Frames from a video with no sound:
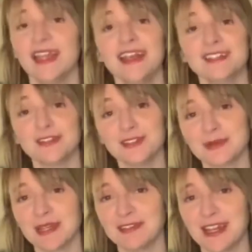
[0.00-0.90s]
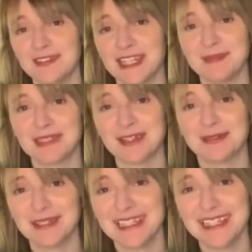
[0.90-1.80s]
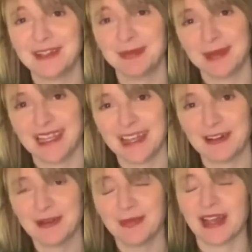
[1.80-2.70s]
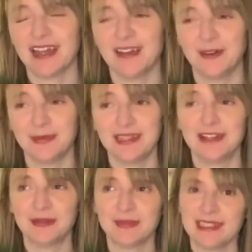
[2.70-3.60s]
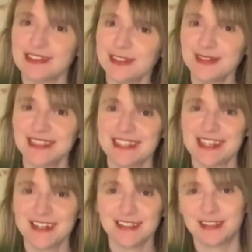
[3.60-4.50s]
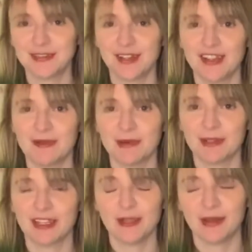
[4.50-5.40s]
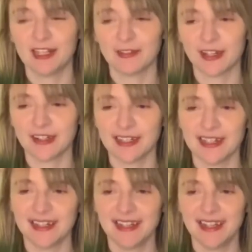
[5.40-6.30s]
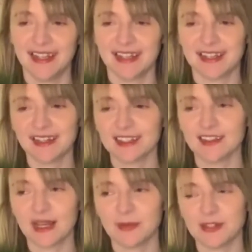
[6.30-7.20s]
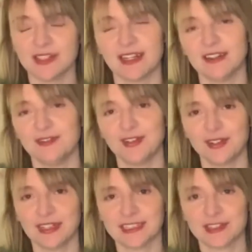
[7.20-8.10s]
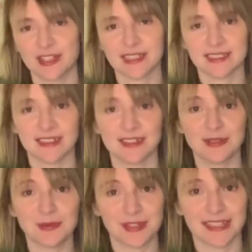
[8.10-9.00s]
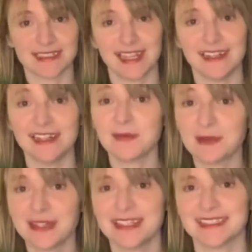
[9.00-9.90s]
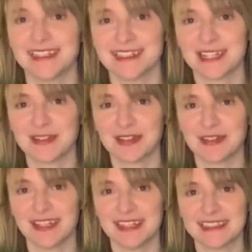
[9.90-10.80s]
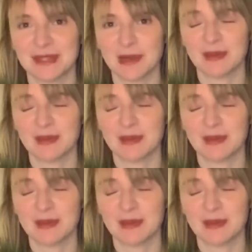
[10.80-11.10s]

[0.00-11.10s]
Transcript: So those are my 5 tips. I really hope they help. I hope they help me too this year. So far they've been working well. I've already gotten a lot more done and feel less stressed and a little more excited. I'm really excited to schedule everything and set my